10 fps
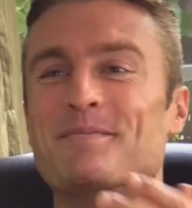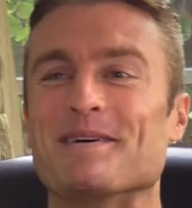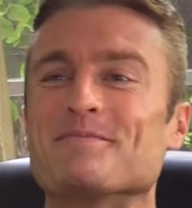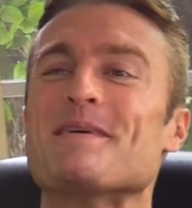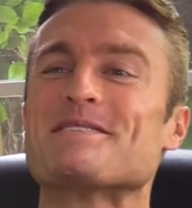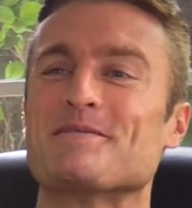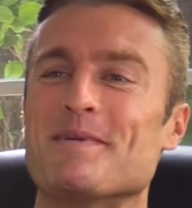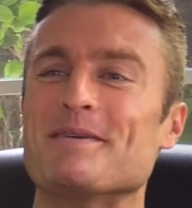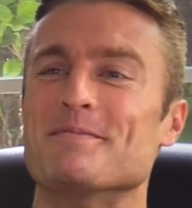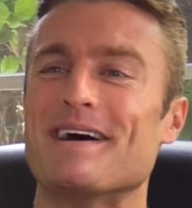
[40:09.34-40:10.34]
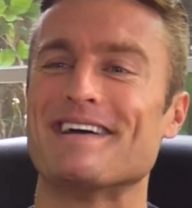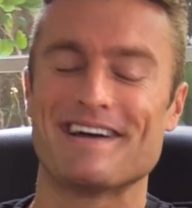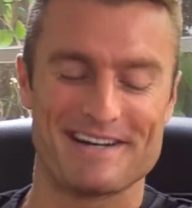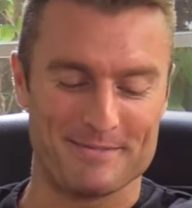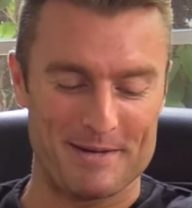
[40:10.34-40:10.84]
but basically, my my
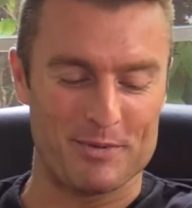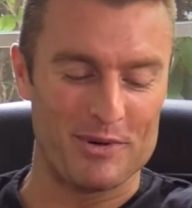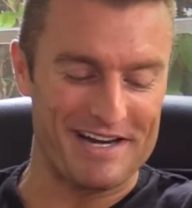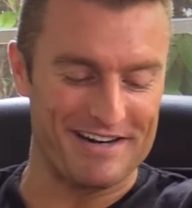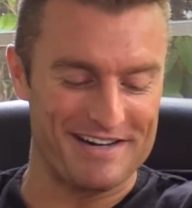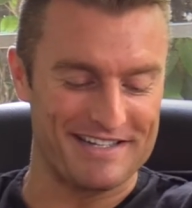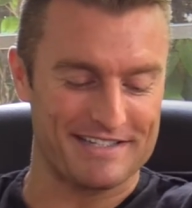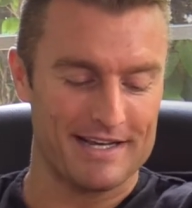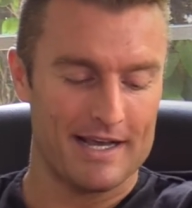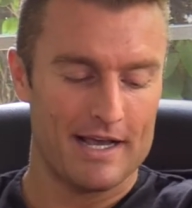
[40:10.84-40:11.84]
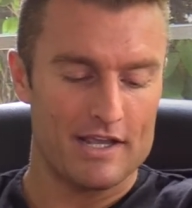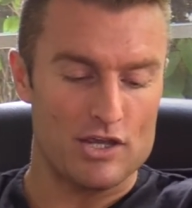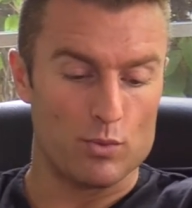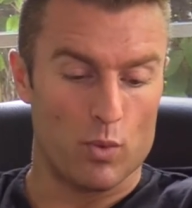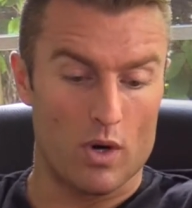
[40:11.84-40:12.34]
uh, my point here is,
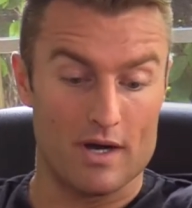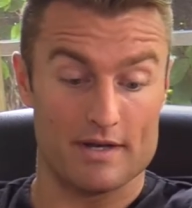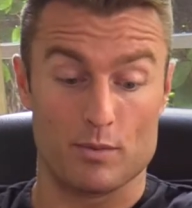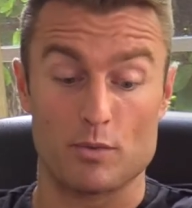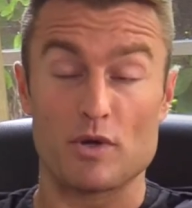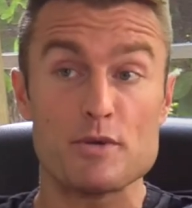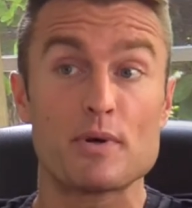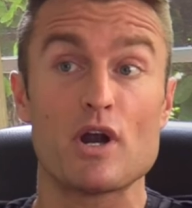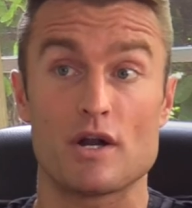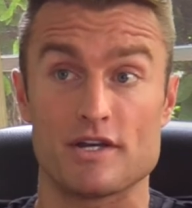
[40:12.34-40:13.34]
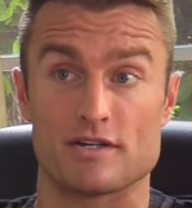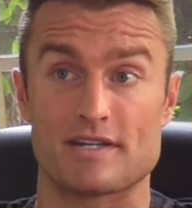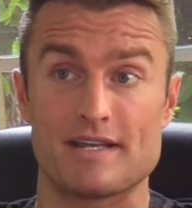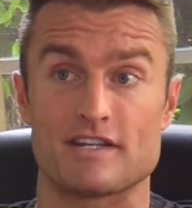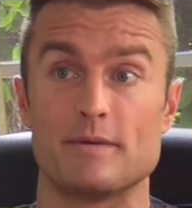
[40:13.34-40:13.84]
you want what, what you put onto your
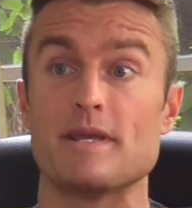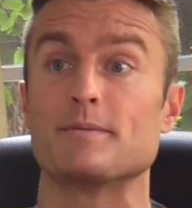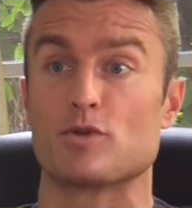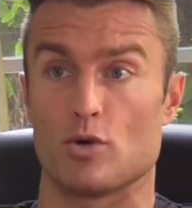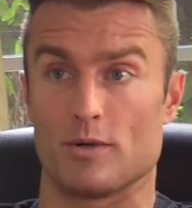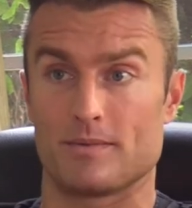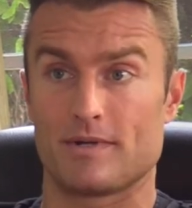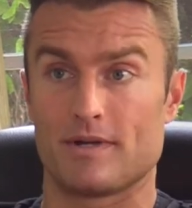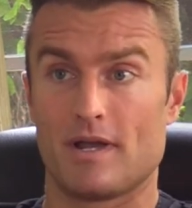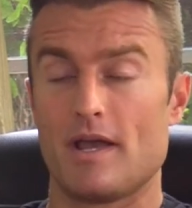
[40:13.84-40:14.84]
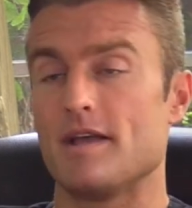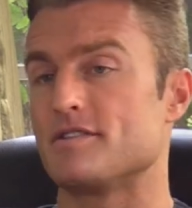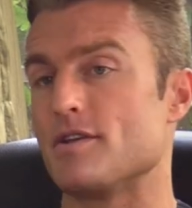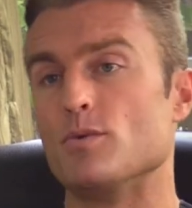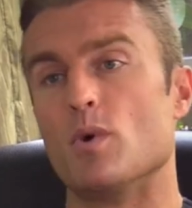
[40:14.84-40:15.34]
skin is going to be absorbed and
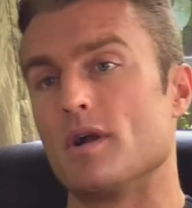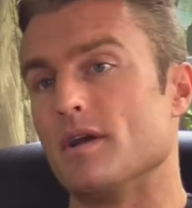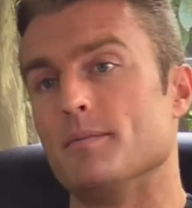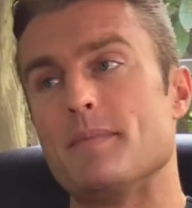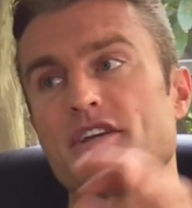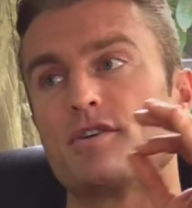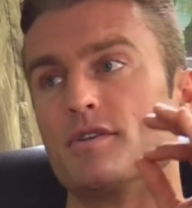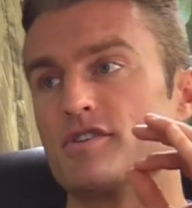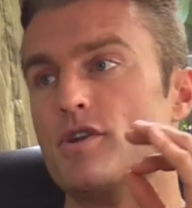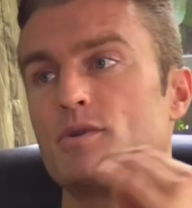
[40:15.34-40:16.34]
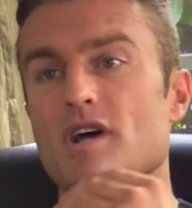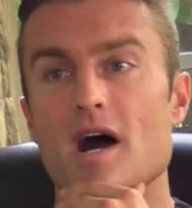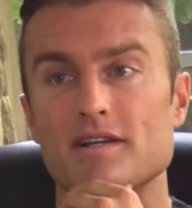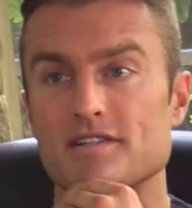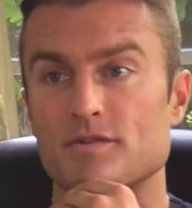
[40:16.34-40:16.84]
so you want to make sure there's no
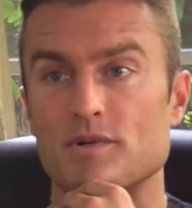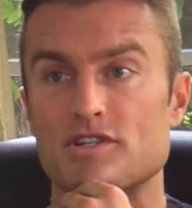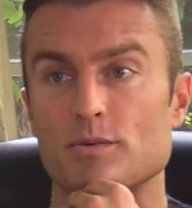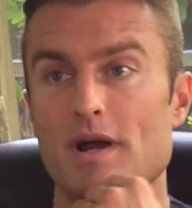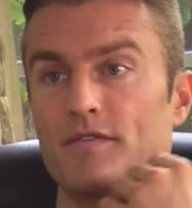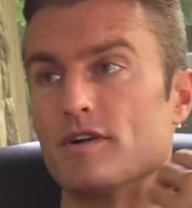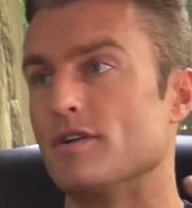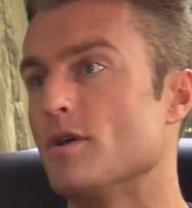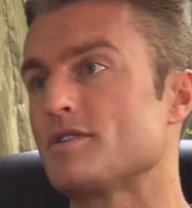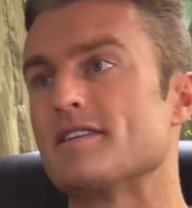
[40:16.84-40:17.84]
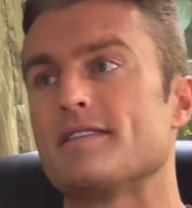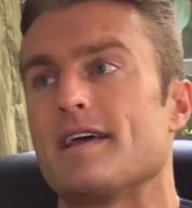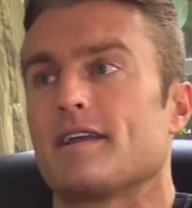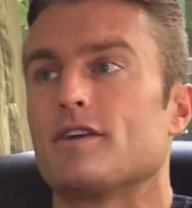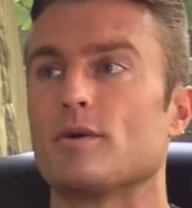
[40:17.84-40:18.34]
toxins whatsoever, no
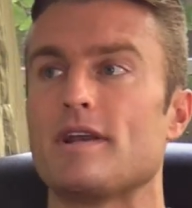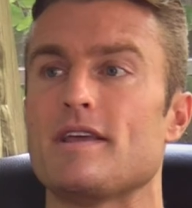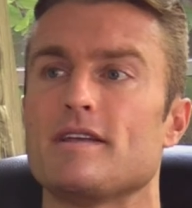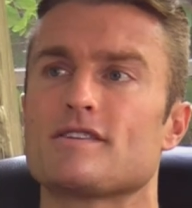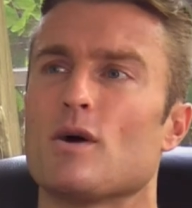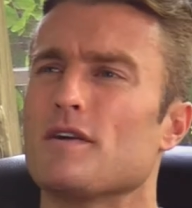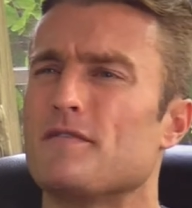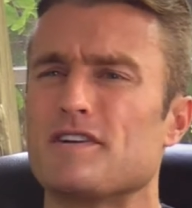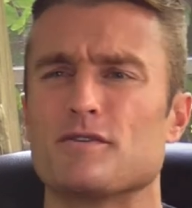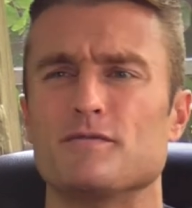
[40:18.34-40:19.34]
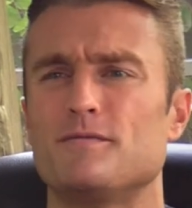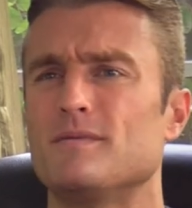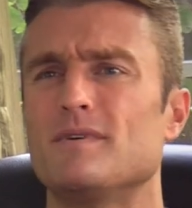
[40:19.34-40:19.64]
synthetic ingredients, artificial